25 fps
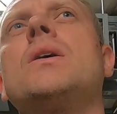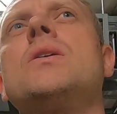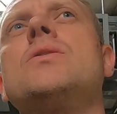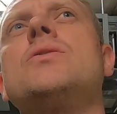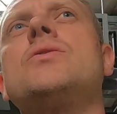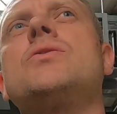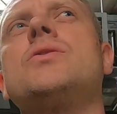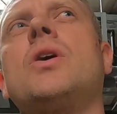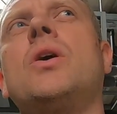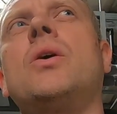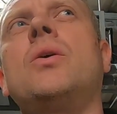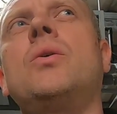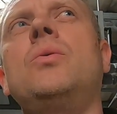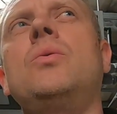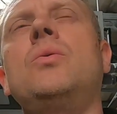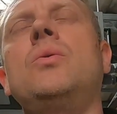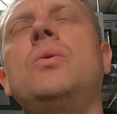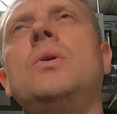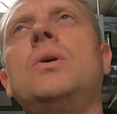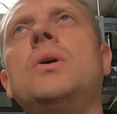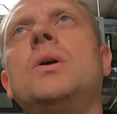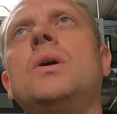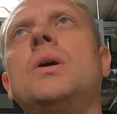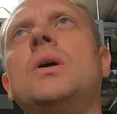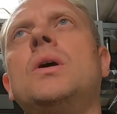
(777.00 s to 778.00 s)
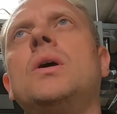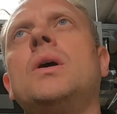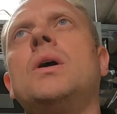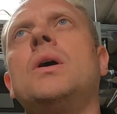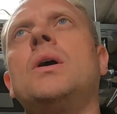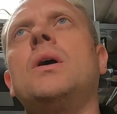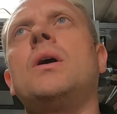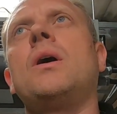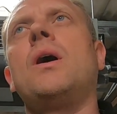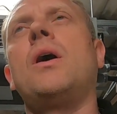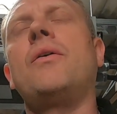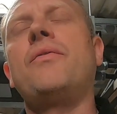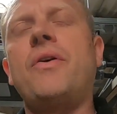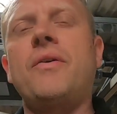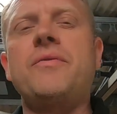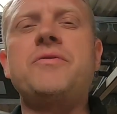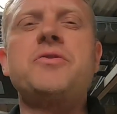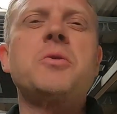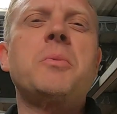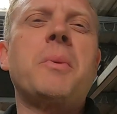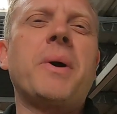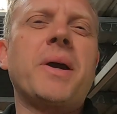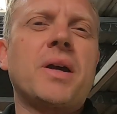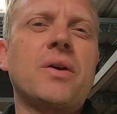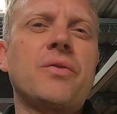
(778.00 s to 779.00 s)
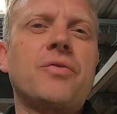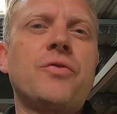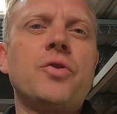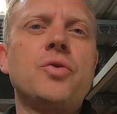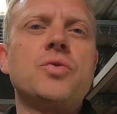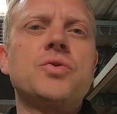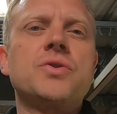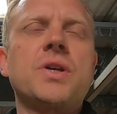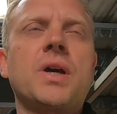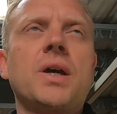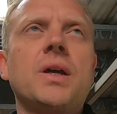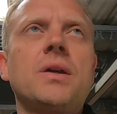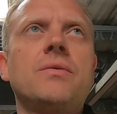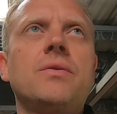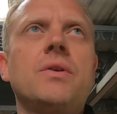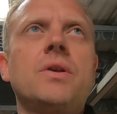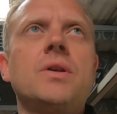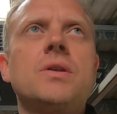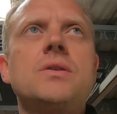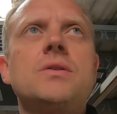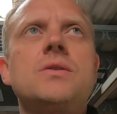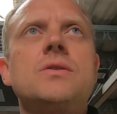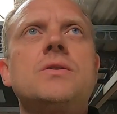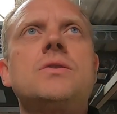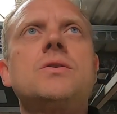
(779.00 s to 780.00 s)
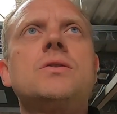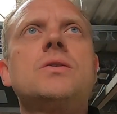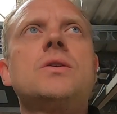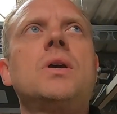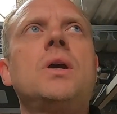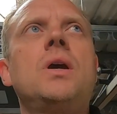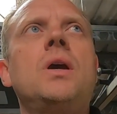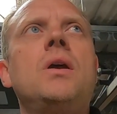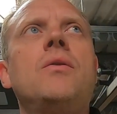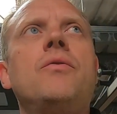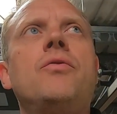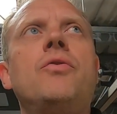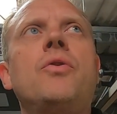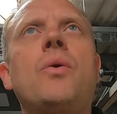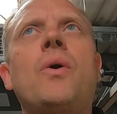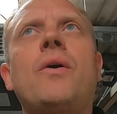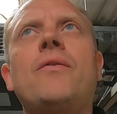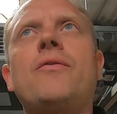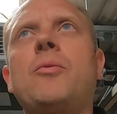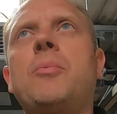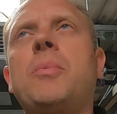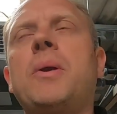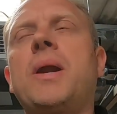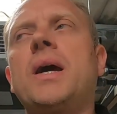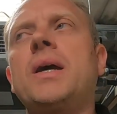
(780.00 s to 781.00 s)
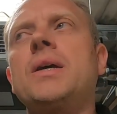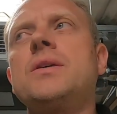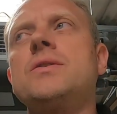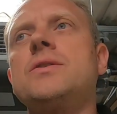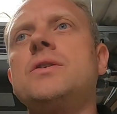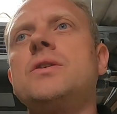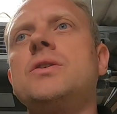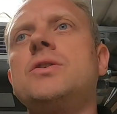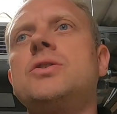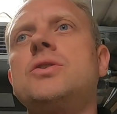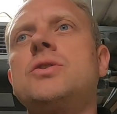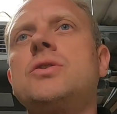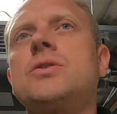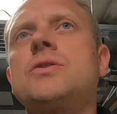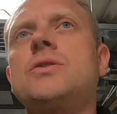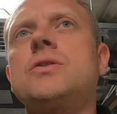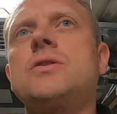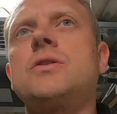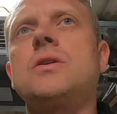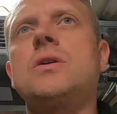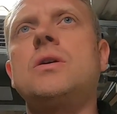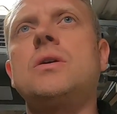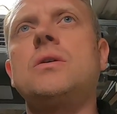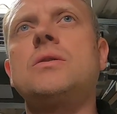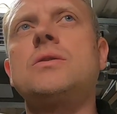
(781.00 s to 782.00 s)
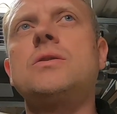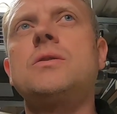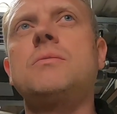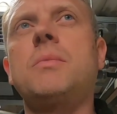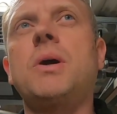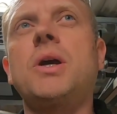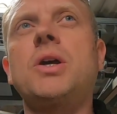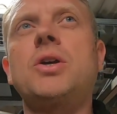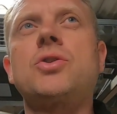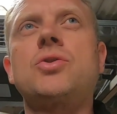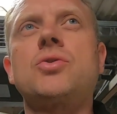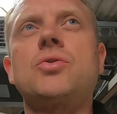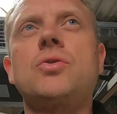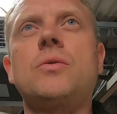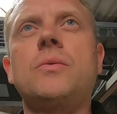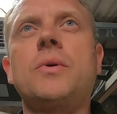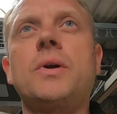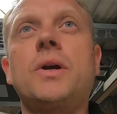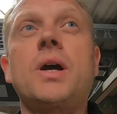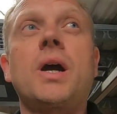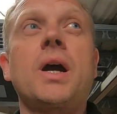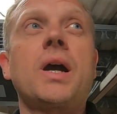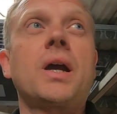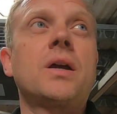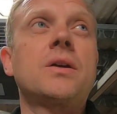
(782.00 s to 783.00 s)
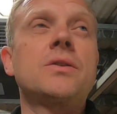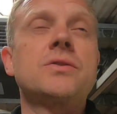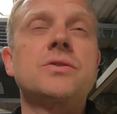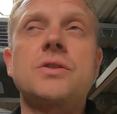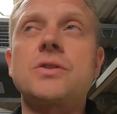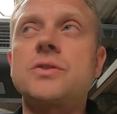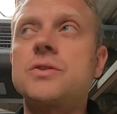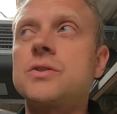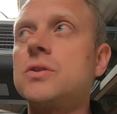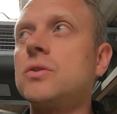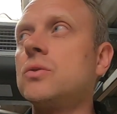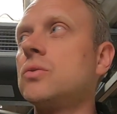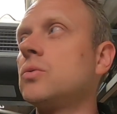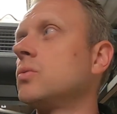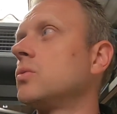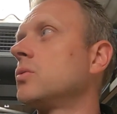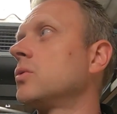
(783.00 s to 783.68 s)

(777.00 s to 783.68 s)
So I've had to make a few savings in a few other places just to make sure I'm okay, because there still